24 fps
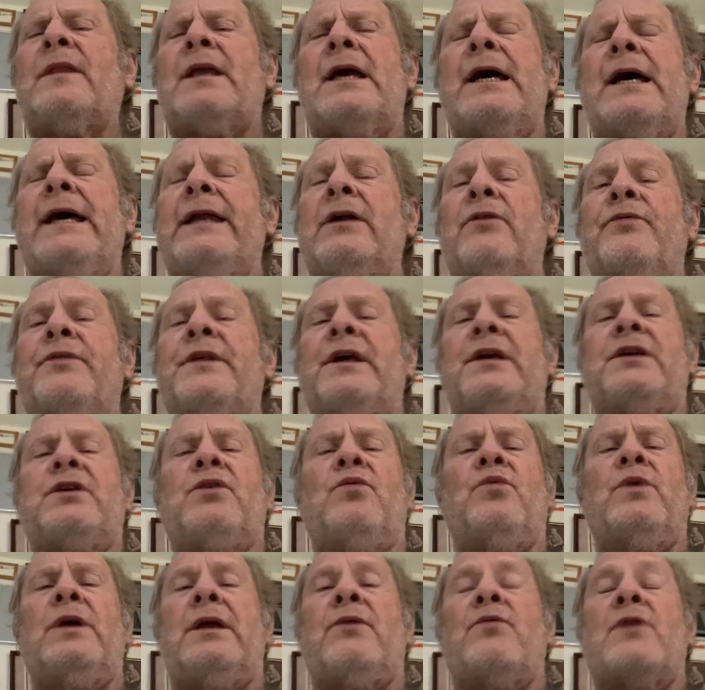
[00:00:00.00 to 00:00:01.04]
I don't think
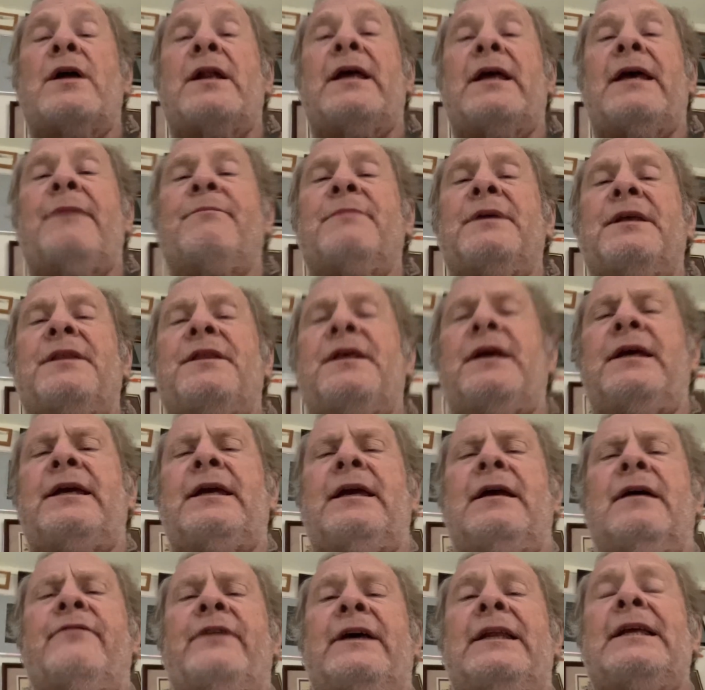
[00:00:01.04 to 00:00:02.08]
you really want to be
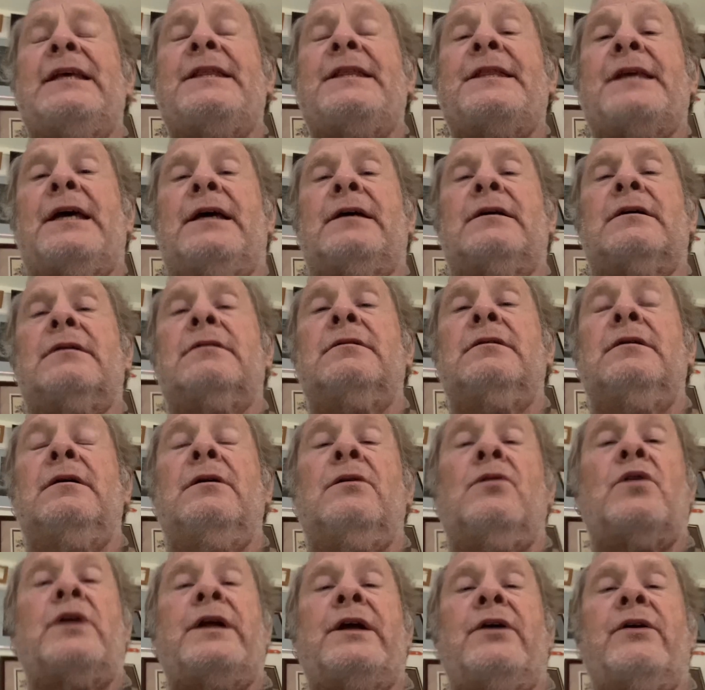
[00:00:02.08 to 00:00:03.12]
thinking of
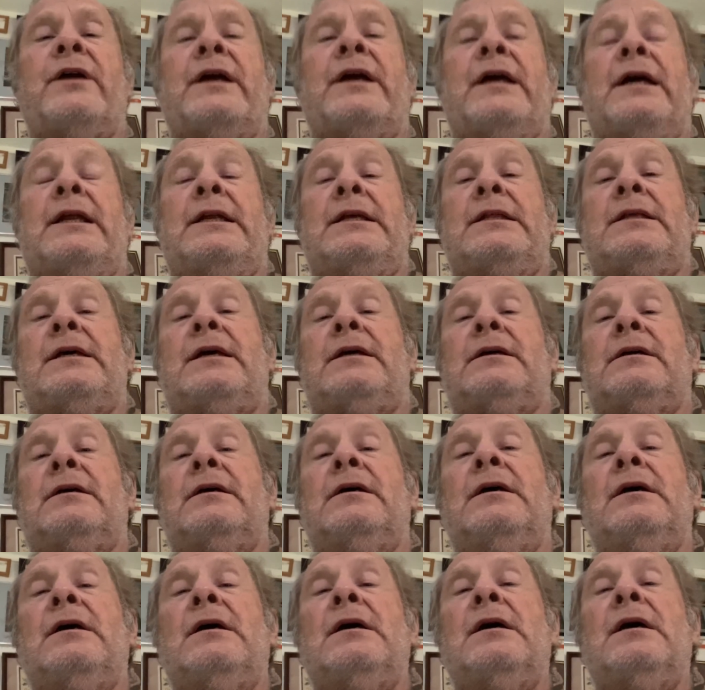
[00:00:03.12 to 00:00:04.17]
anything or hearing
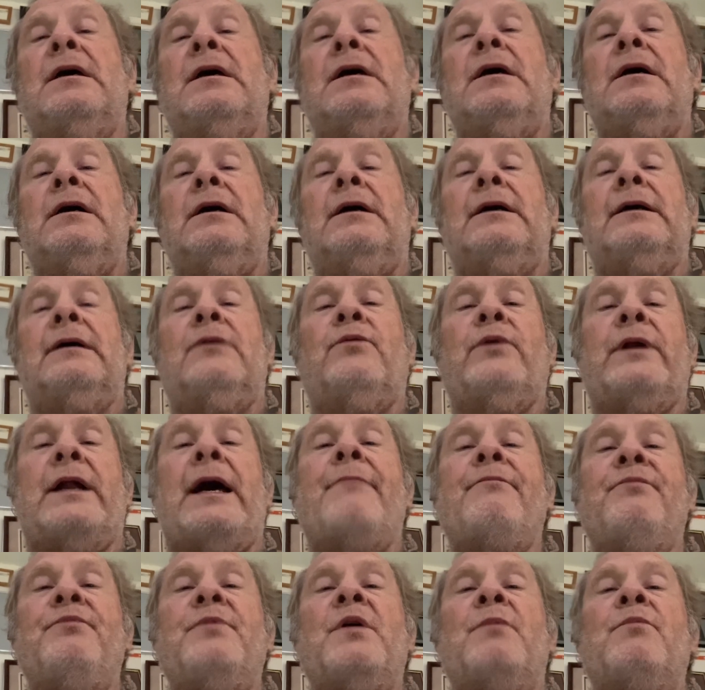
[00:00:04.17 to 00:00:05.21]
anything. When
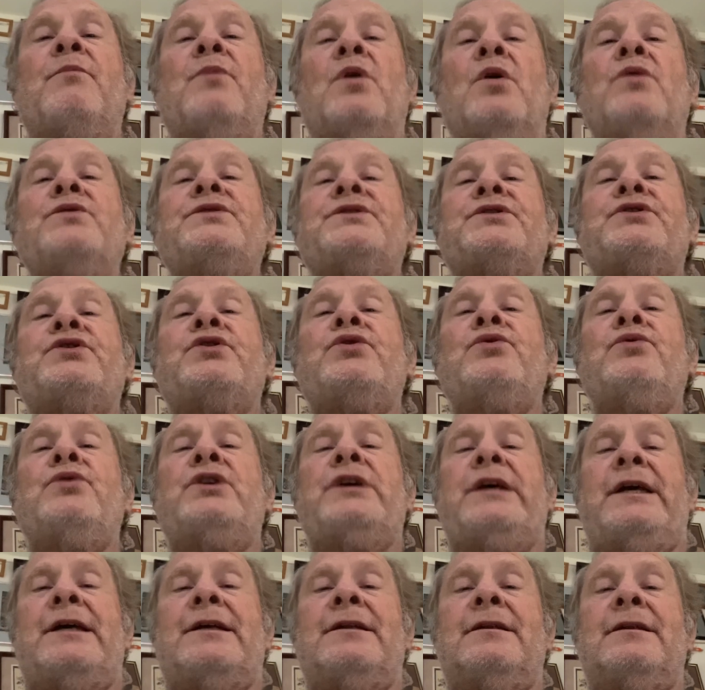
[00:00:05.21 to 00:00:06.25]
I'm the most
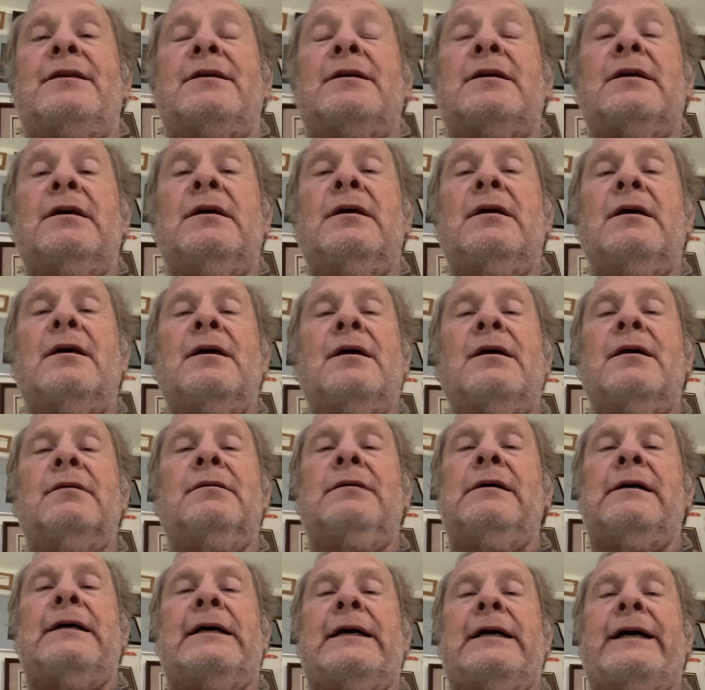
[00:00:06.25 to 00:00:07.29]
tuned in,
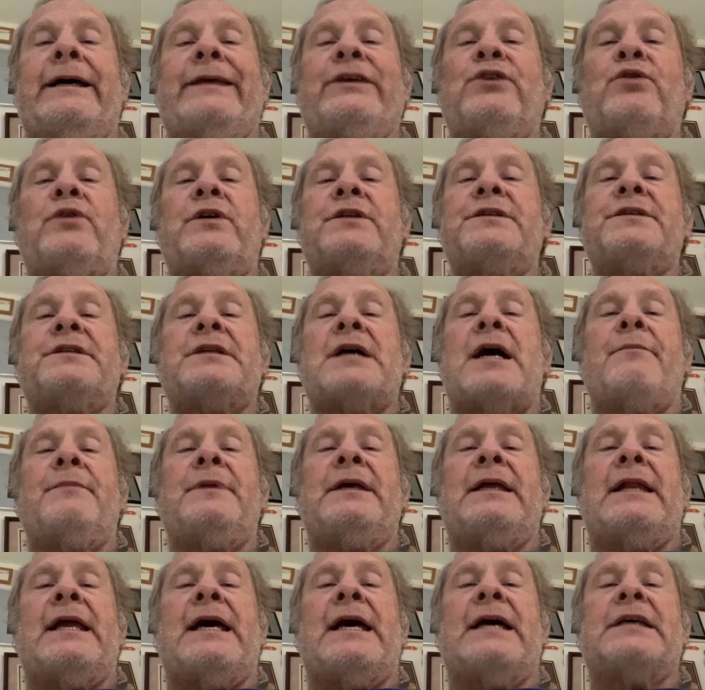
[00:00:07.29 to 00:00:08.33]
you could stop
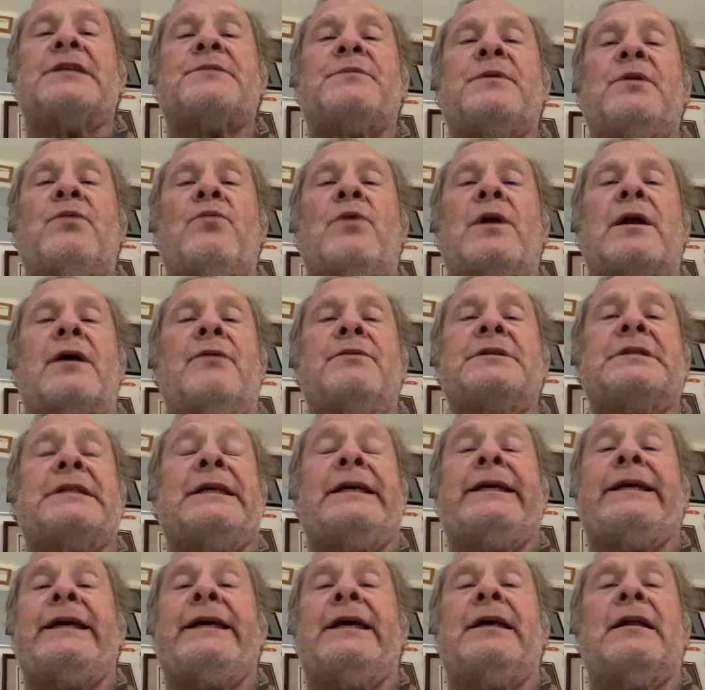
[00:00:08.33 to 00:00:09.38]
me and ask me what I was
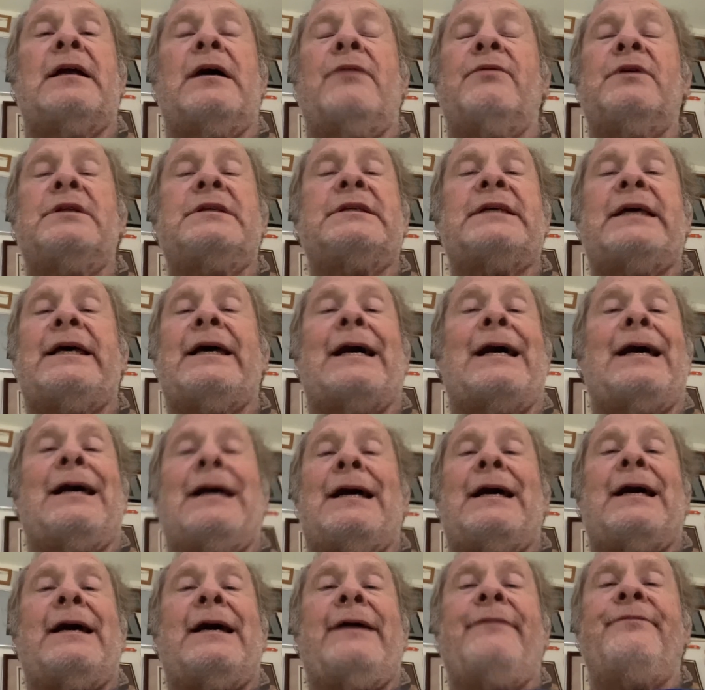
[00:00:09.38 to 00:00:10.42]
thinking, and I would say,
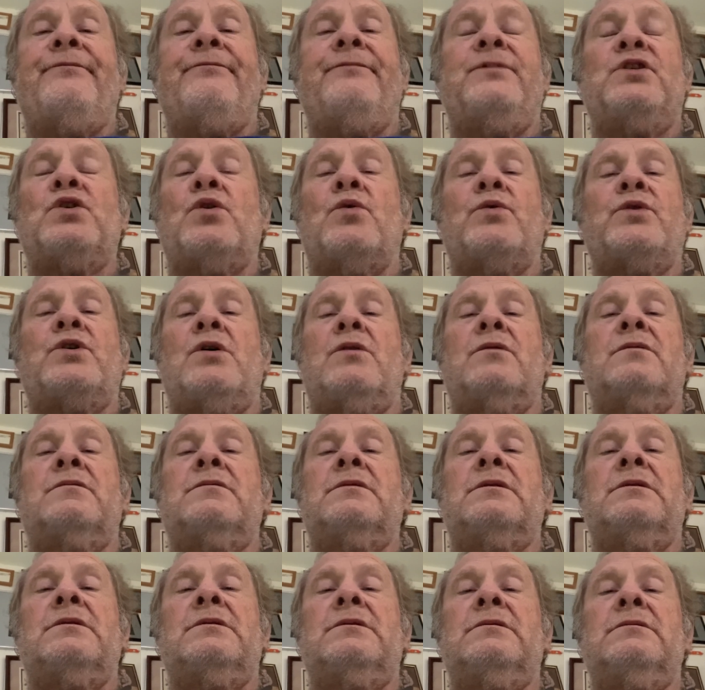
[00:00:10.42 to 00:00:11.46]
I don't know.
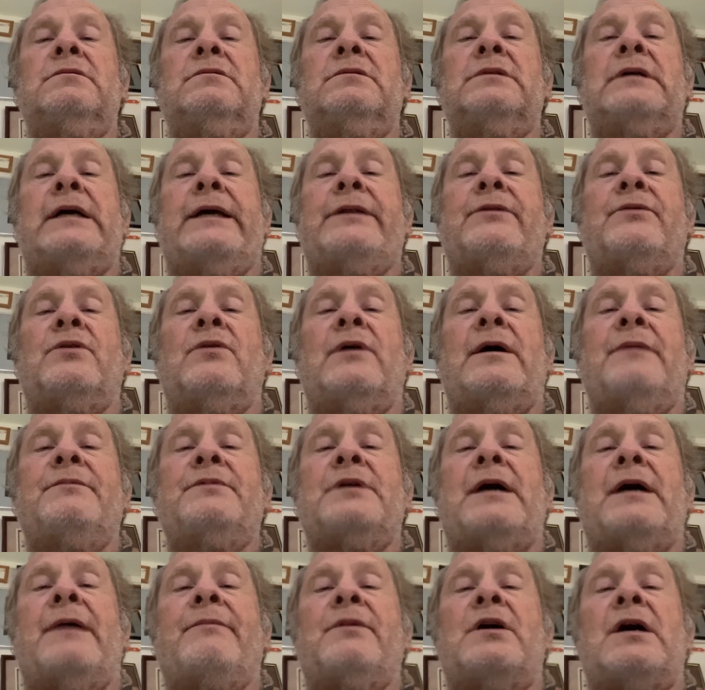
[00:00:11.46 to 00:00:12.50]
I don't
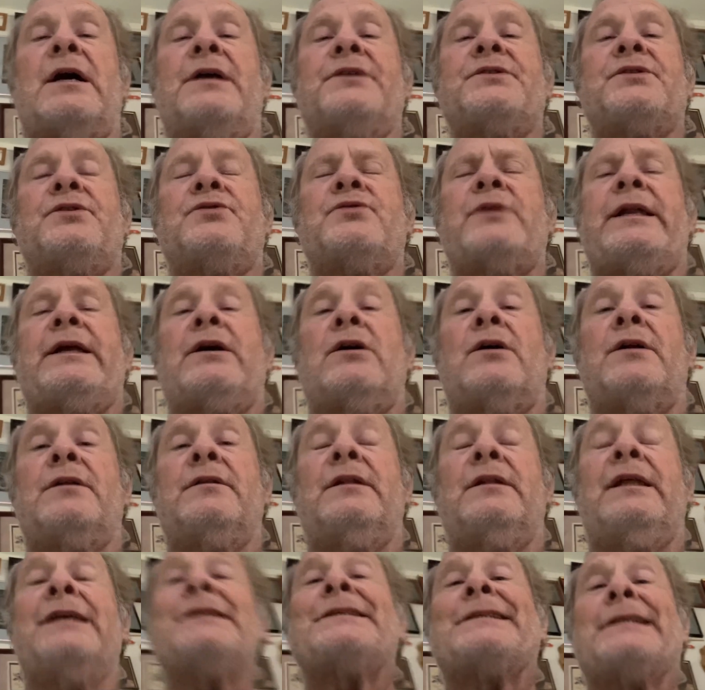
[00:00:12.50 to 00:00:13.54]
know. I'm concentrating
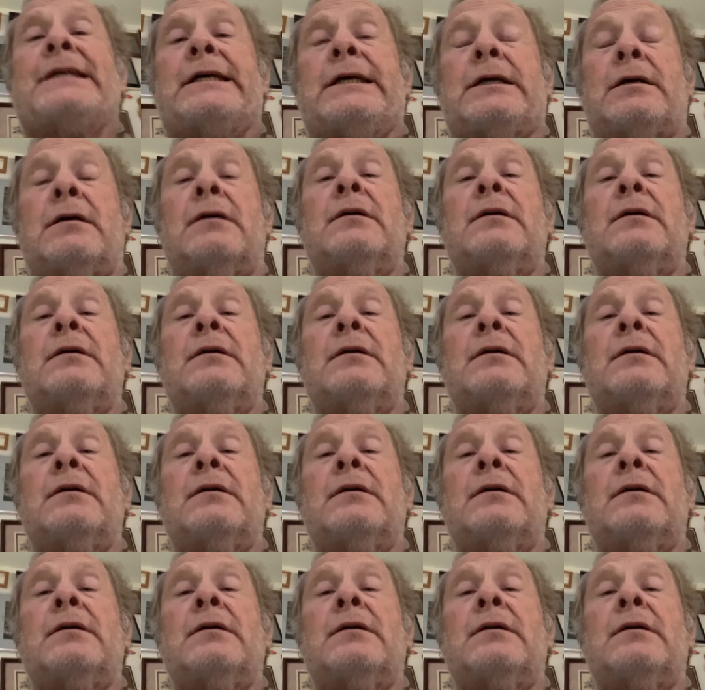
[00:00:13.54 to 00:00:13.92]
on listening